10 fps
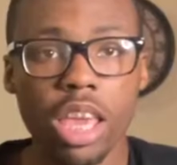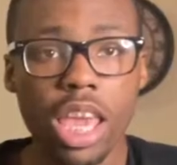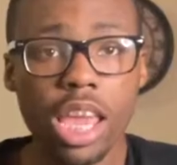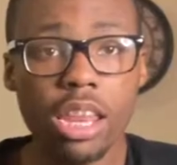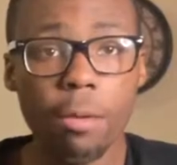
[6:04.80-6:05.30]

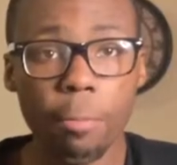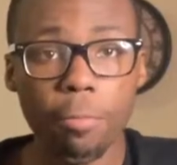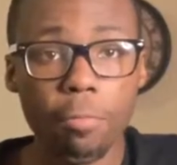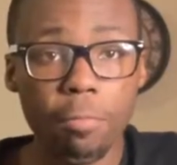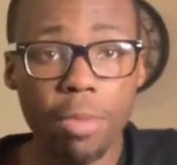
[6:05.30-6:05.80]
And
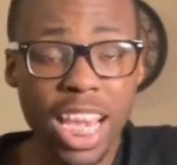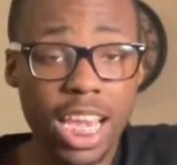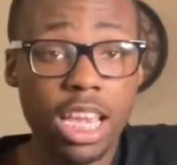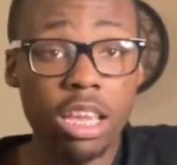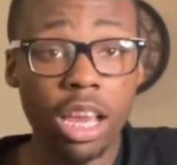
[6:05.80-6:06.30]

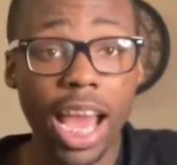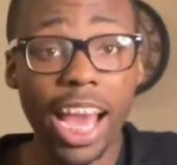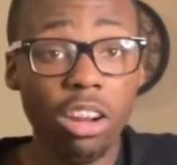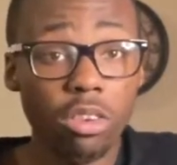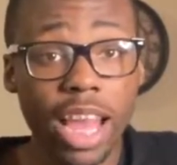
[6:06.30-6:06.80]
me,
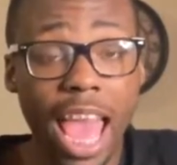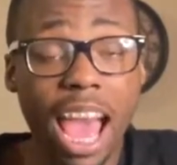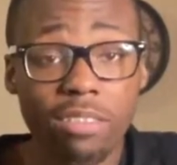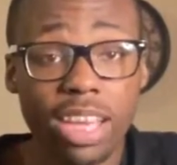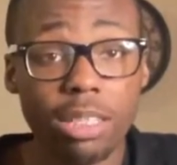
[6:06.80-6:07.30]
I don't
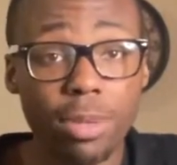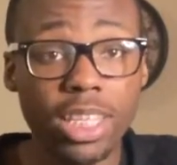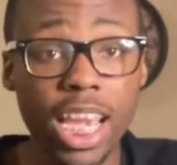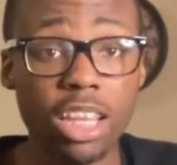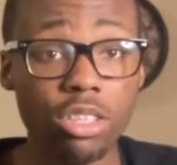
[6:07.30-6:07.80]
have
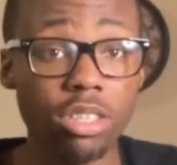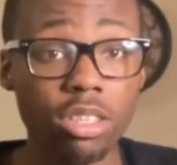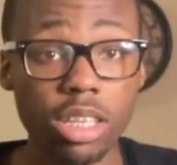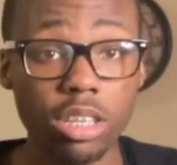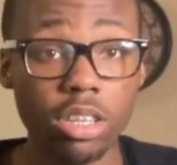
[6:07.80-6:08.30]

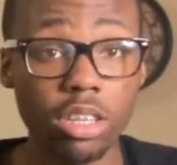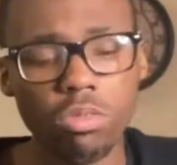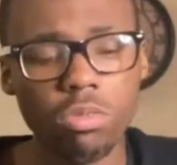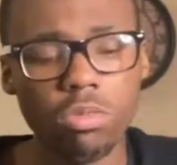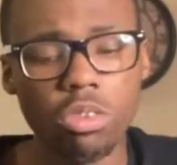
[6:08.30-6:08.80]
expectations in a
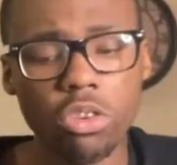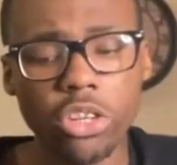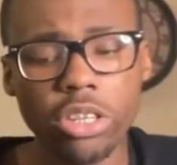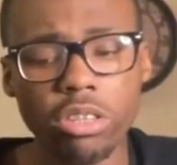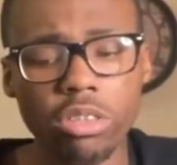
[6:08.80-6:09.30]
girl
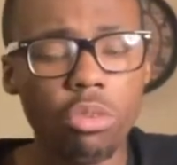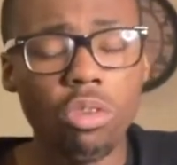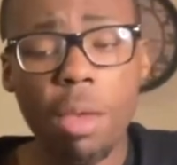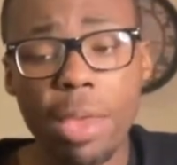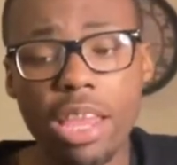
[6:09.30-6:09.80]
or the
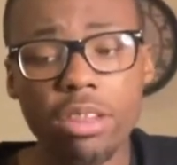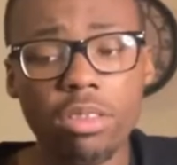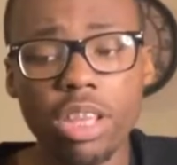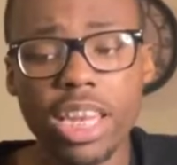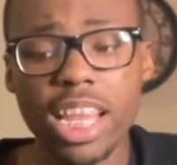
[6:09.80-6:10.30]

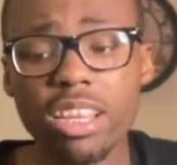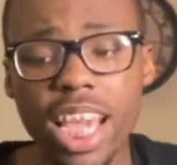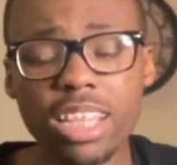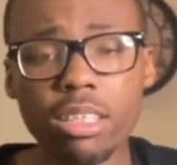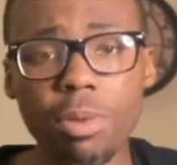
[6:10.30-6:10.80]
women in their
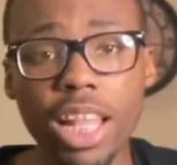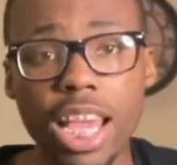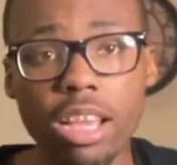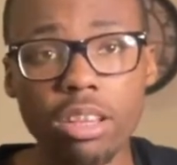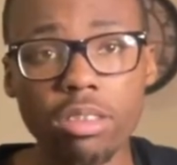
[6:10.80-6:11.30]
cases be
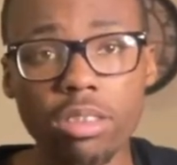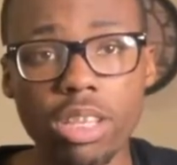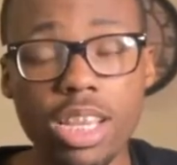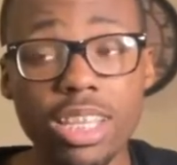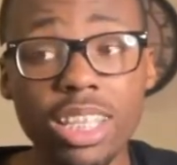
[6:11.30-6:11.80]
like,
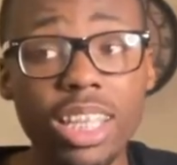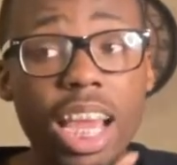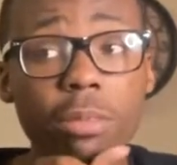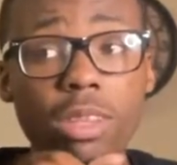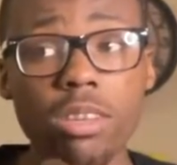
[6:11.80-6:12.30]
is this the
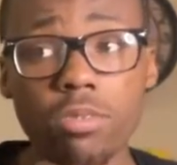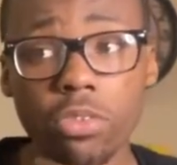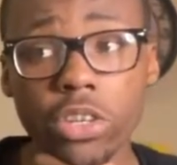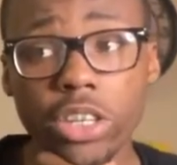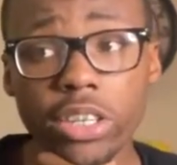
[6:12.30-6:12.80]
guy I'm looking
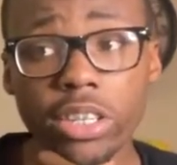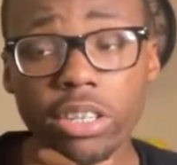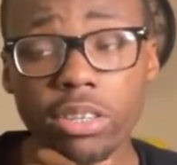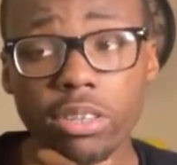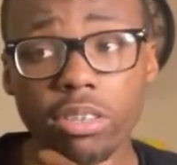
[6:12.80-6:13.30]

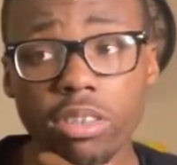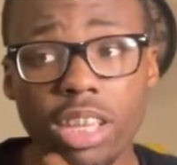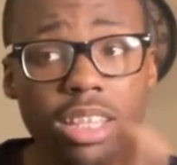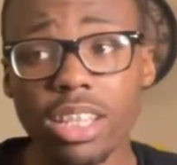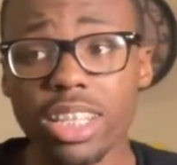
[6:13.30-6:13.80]
for?
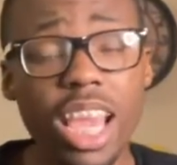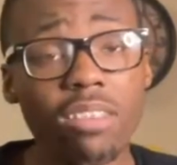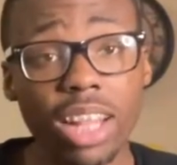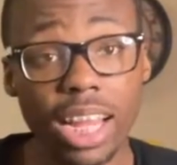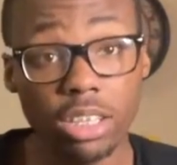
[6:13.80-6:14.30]
Does he
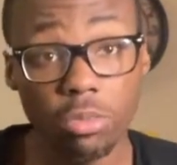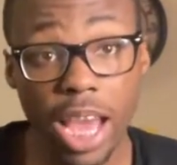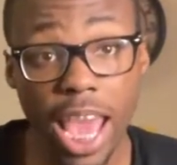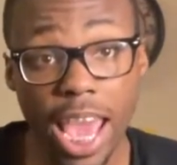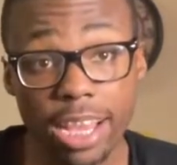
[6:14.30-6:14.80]
have a lot of
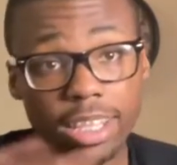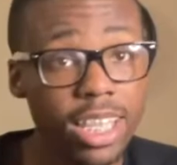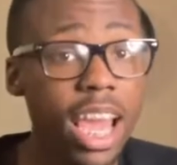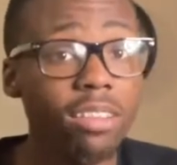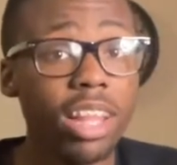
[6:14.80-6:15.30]
swag? Does
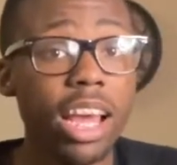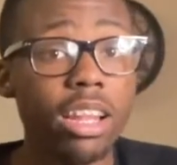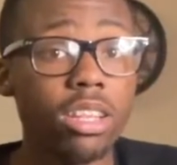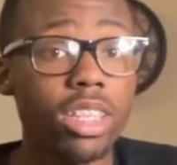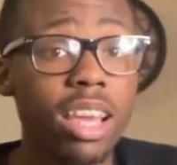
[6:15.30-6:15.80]
he have a
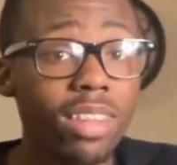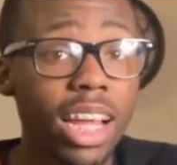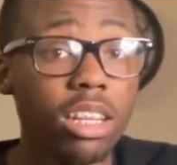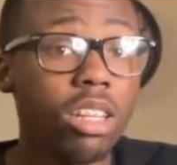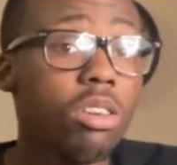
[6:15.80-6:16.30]
lot of does he have a
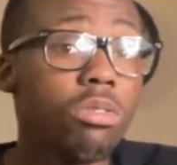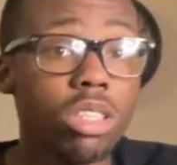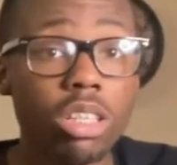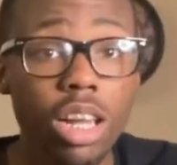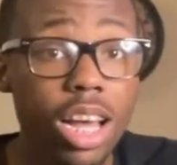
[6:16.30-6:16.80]
lot of clothes
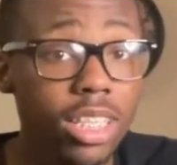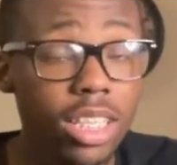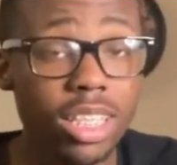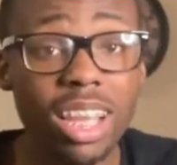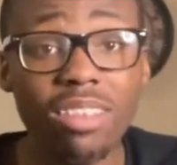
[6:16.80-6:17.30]
in the
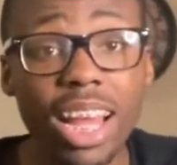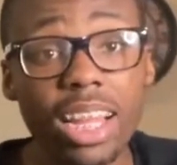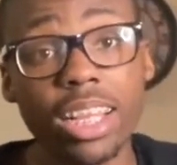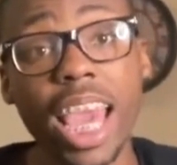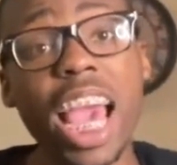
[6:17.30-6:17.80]
closet? Does he have a
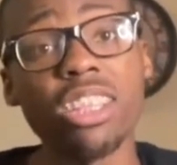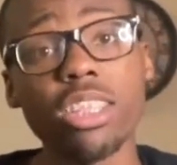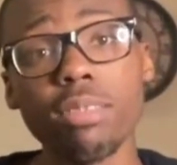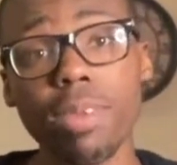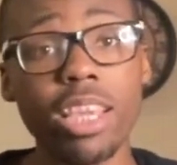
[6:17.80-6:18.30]
lot of cash
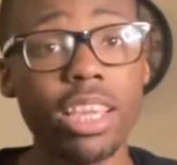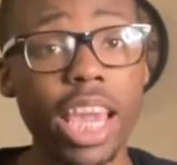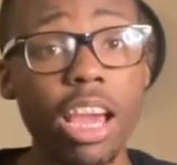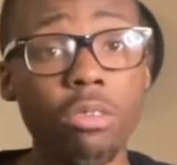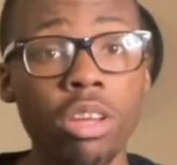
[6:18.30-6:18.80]
in his bank
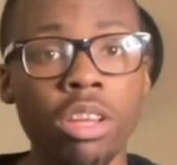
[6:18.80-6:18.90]
account?